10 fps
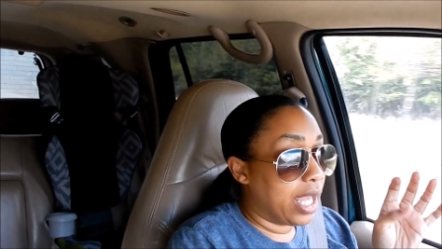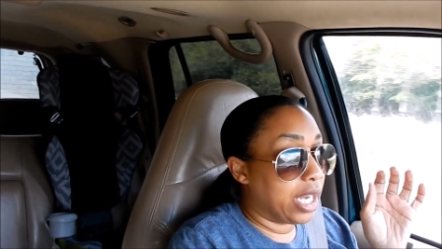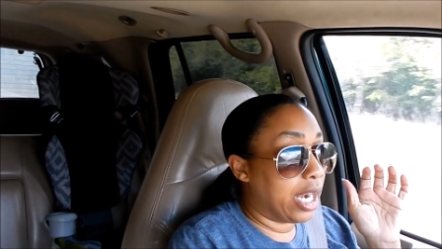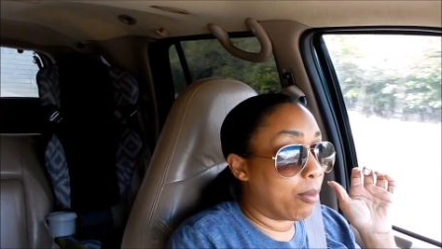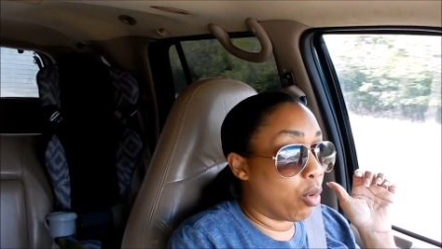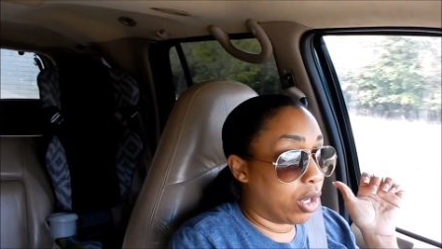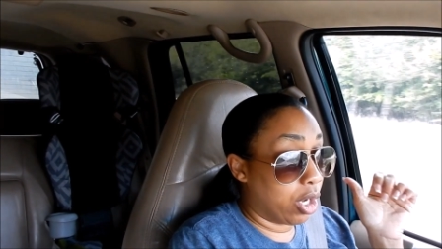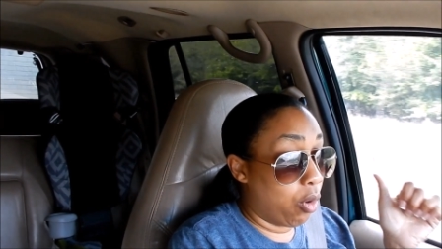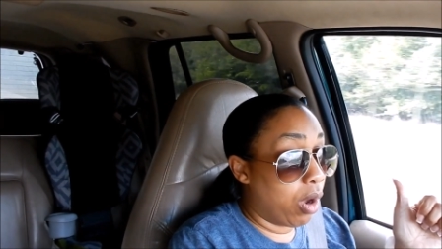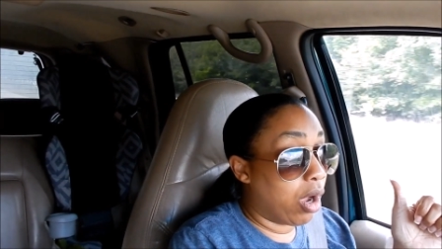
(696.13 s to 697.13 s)
And then I'm going
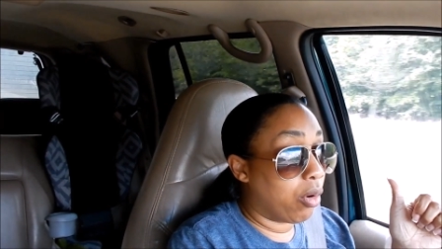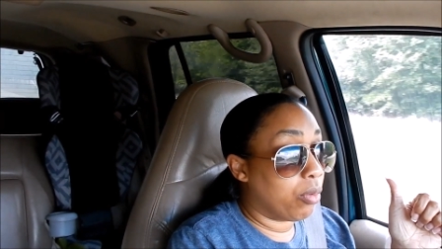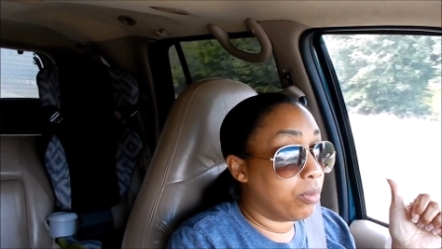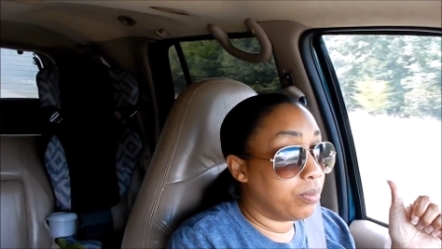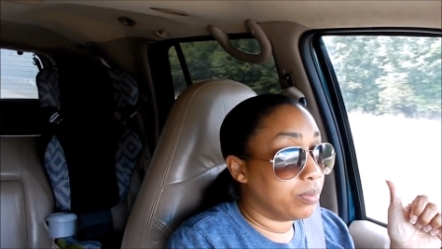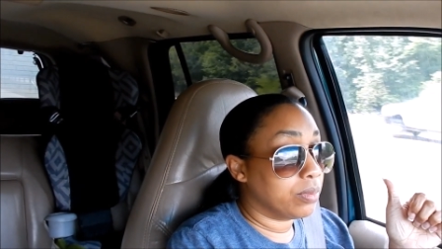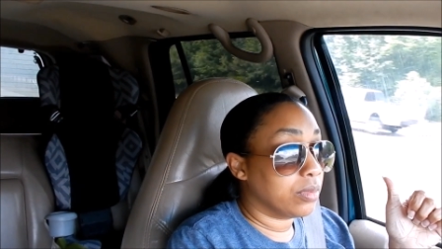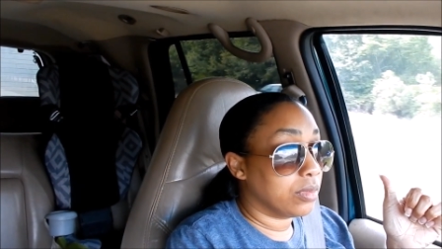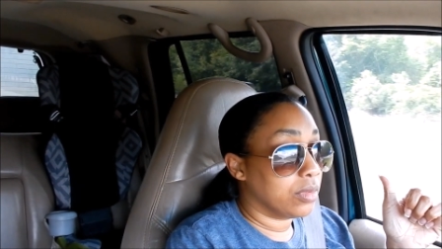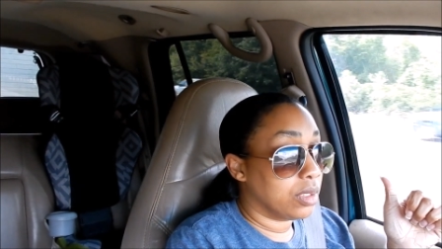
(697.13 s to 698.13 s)
to go
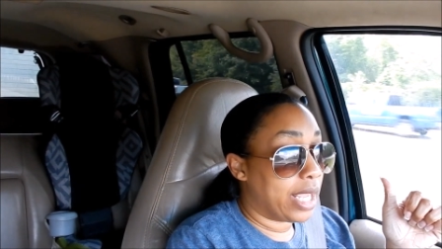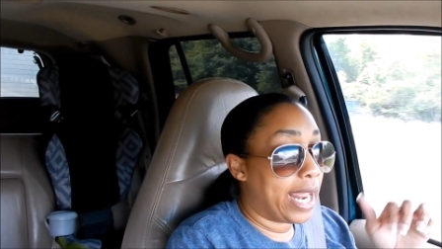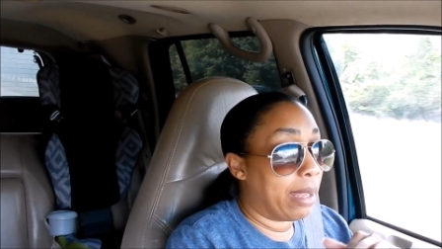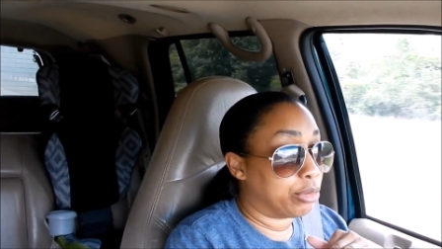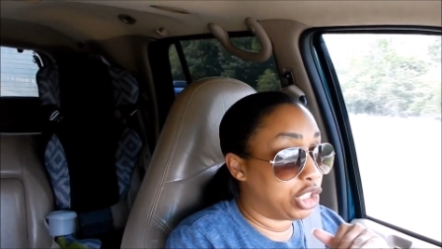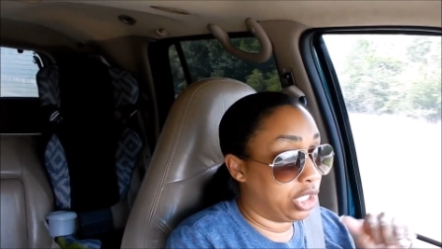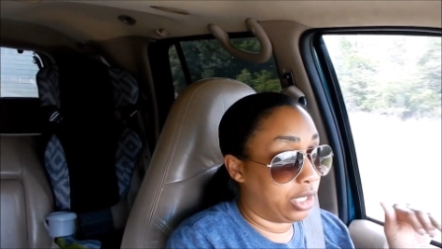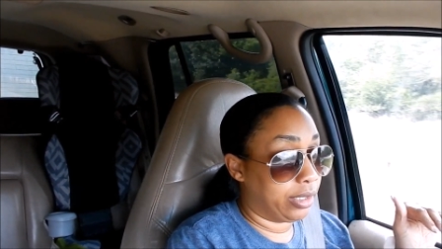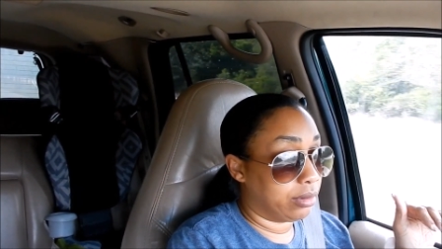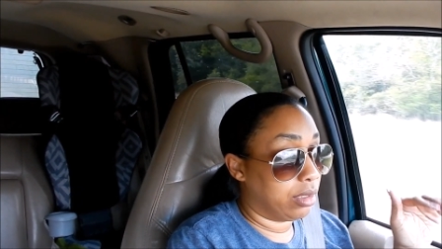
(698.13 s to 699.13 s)
home and I'm
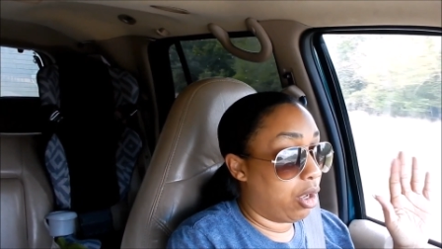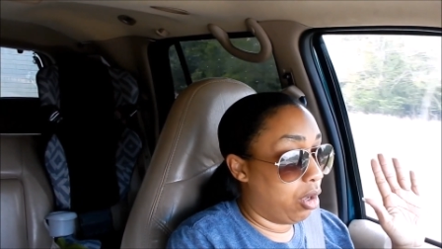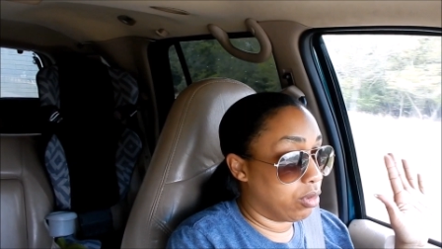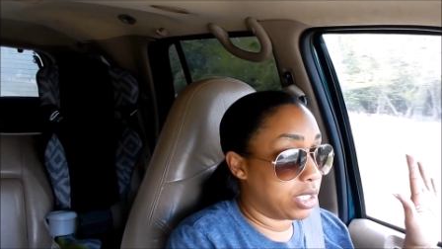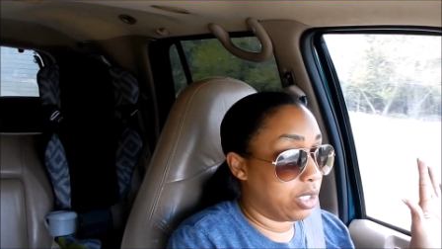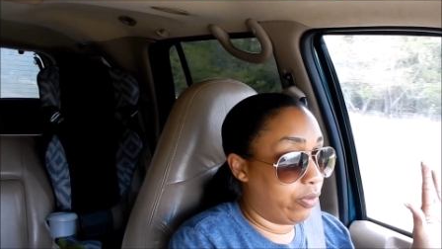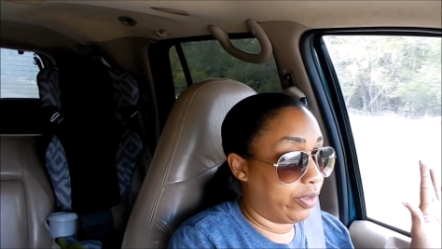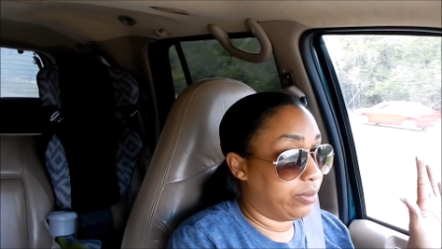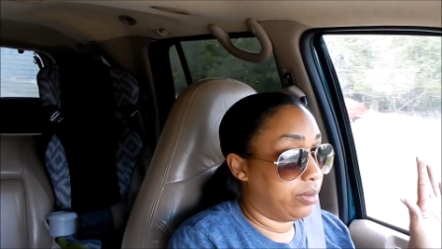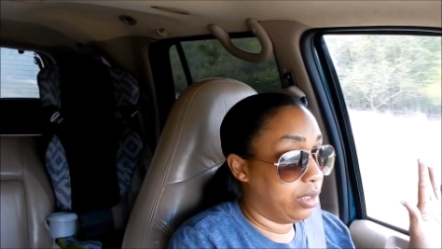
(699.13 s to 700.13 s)
chilling on the
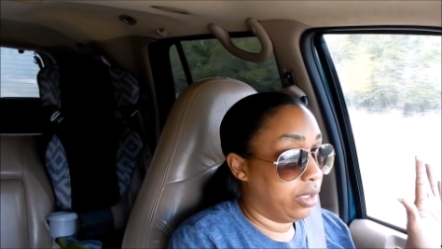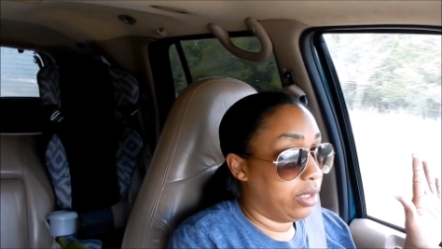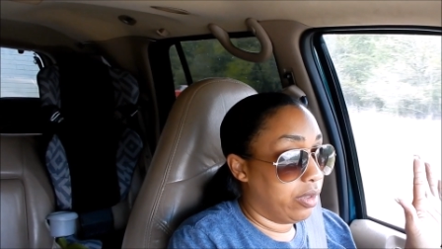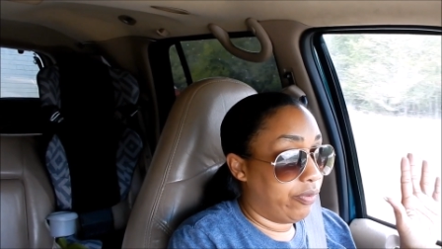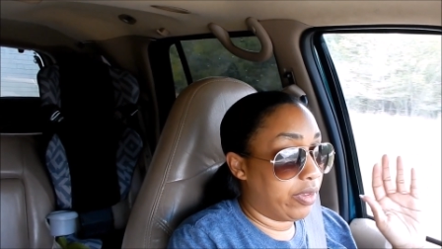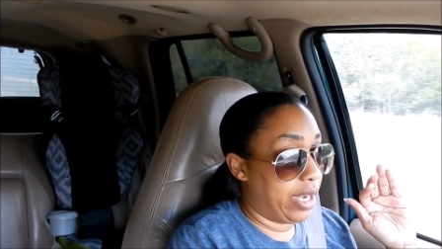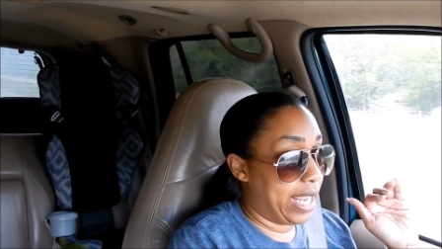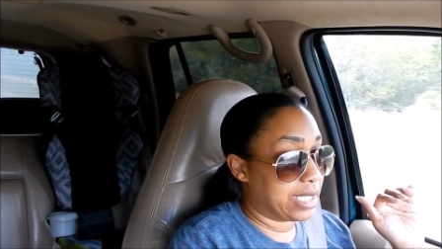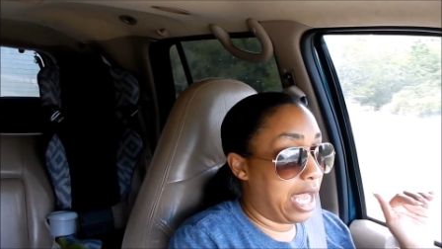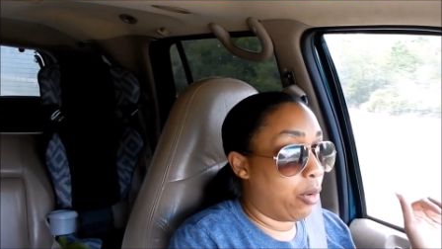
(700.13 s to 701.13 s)
sofa for the
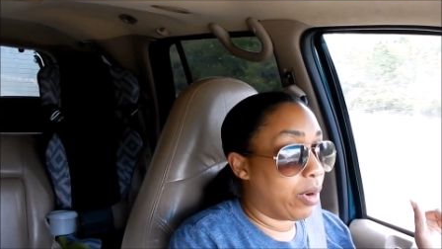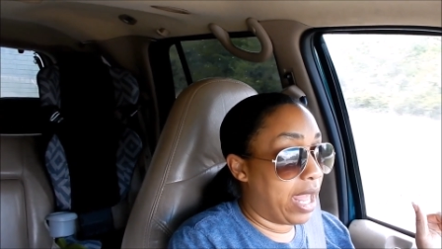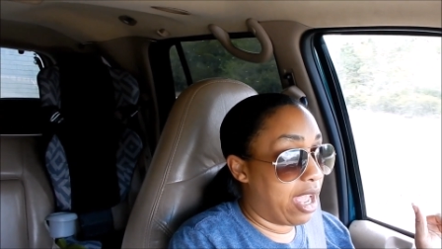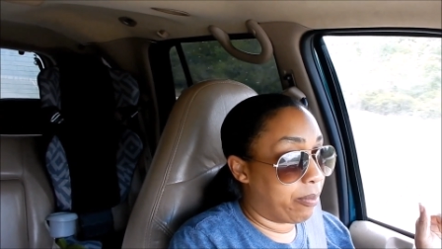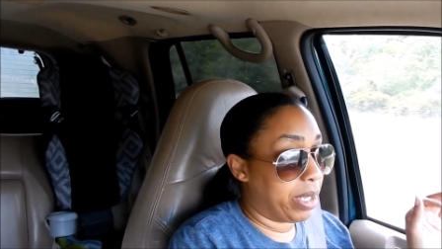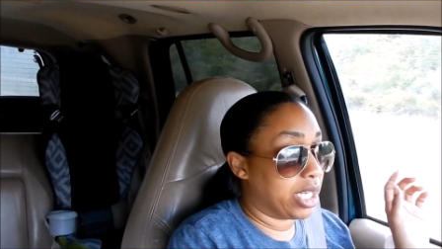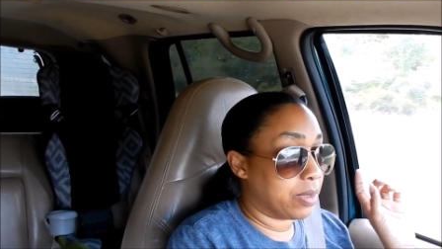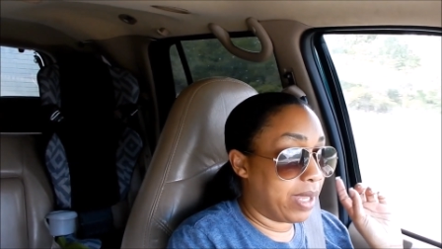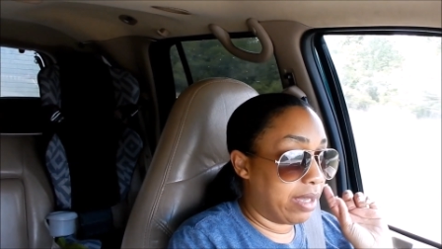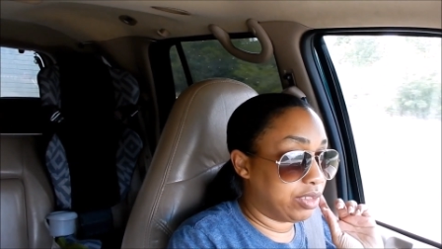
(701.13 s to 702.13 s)
next hour and a half
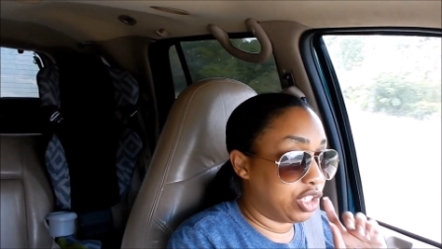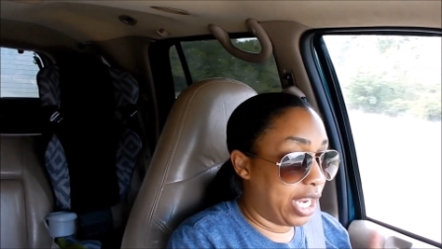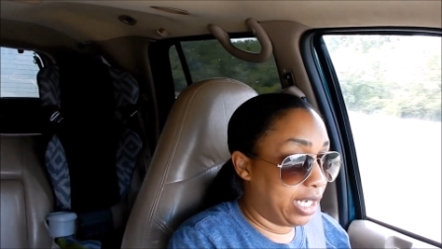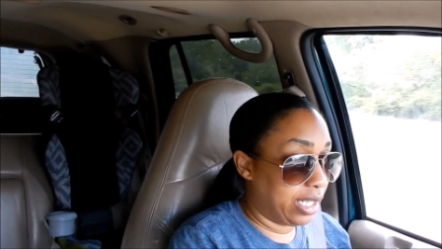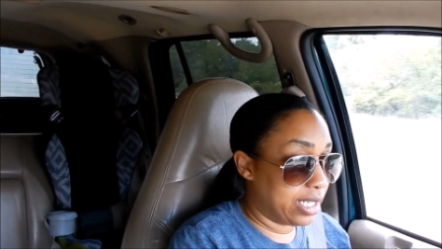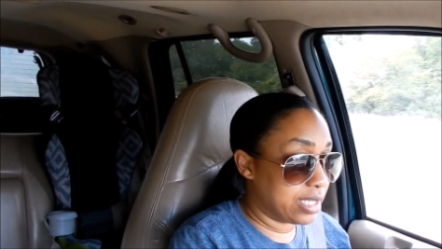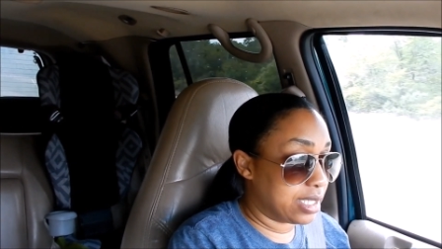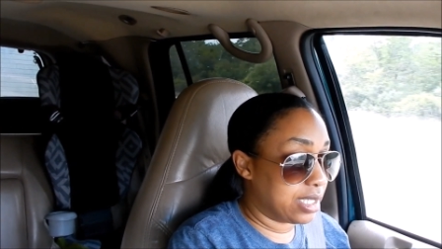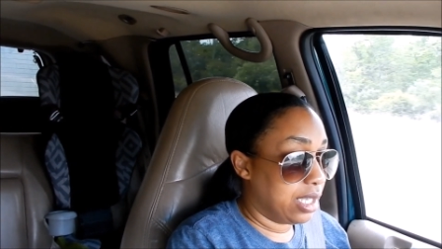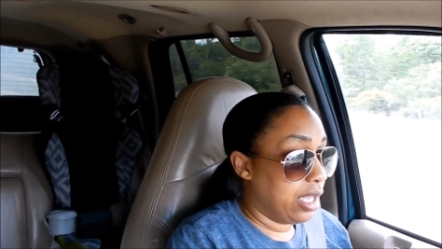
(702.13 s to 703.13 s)
because we have Jalen's